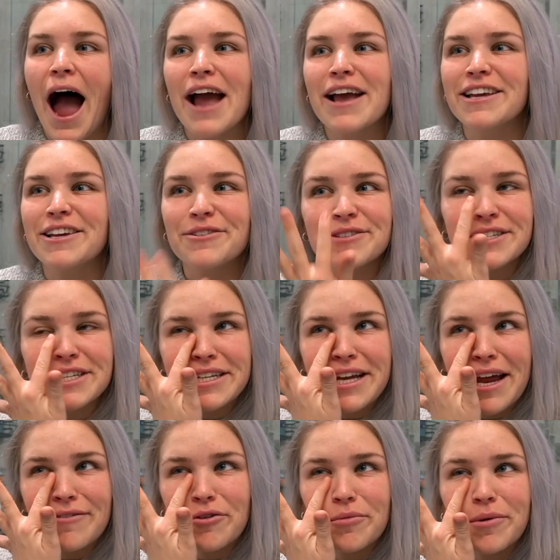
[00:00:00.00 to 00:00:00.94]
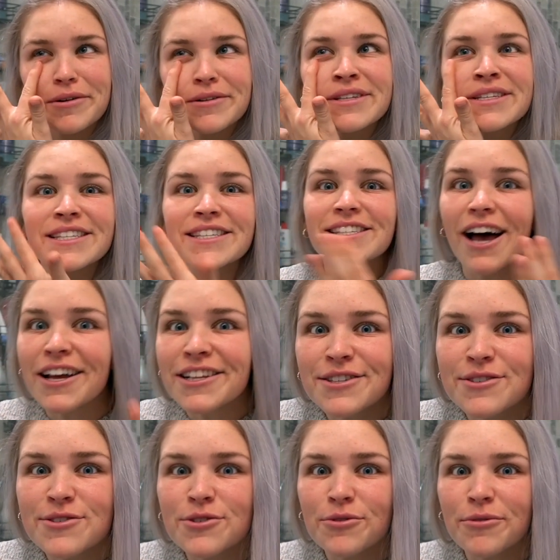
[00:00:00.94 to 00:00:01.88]
I used to never wear
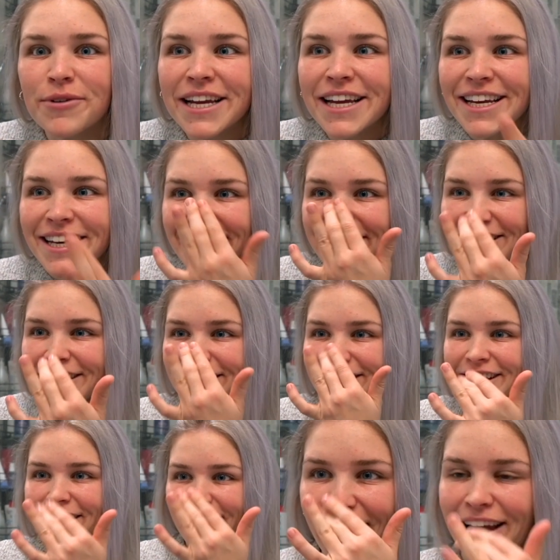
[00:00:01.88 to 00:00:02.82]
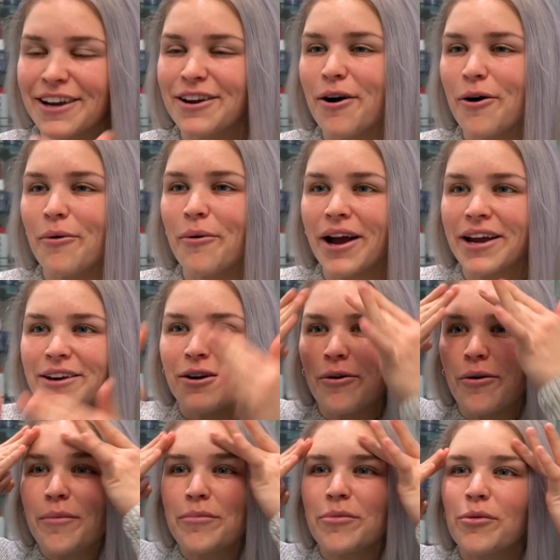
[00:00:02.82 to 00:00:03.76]
sunscreen. I know,
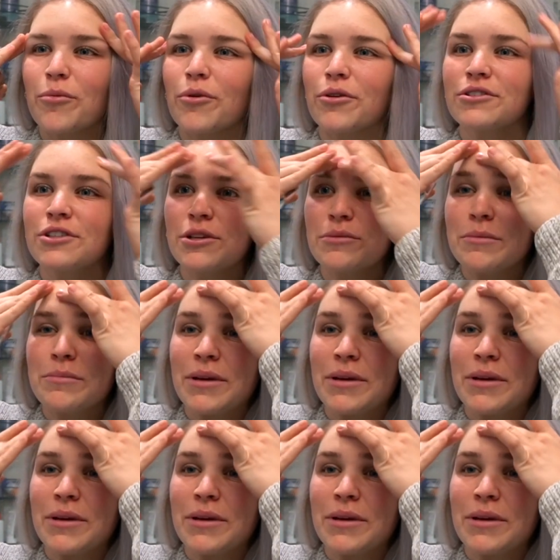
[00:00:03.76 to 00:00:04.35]
I'm the worst human